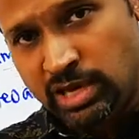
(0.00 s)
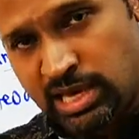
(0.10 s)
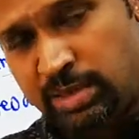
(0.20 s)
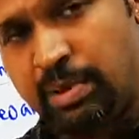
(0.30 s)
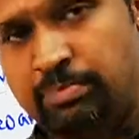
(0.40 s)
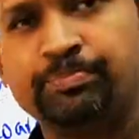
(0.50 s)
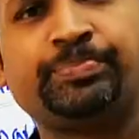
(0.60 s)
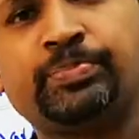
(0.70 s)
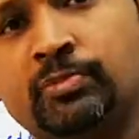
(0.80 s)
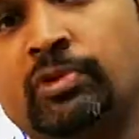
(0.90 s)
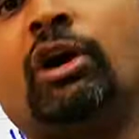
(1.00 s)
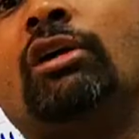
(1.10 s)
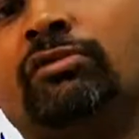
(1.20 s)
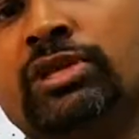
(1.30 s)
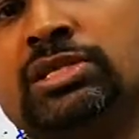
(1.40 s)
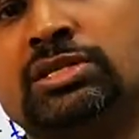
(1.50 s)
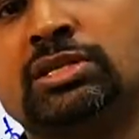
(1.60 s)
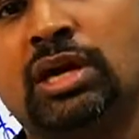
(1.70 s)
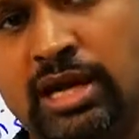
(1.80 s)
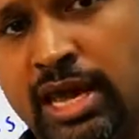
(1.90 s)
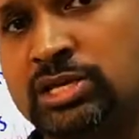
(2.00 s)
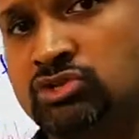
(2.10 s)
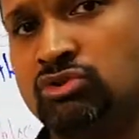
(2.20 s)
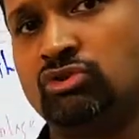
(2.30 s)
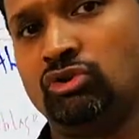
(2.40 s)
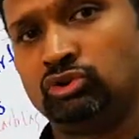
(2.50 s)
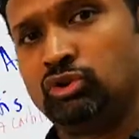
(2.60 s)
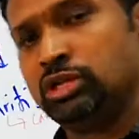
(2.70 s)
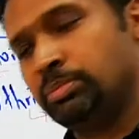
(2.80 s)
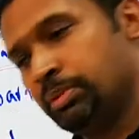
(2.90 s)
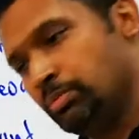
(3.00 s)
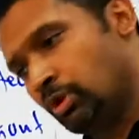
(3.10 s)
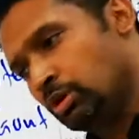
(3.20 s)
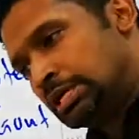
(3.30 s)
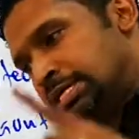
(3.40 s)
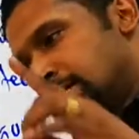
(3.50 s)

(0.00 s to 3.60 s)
keep up with all of this. Okay, so go through a little bit more.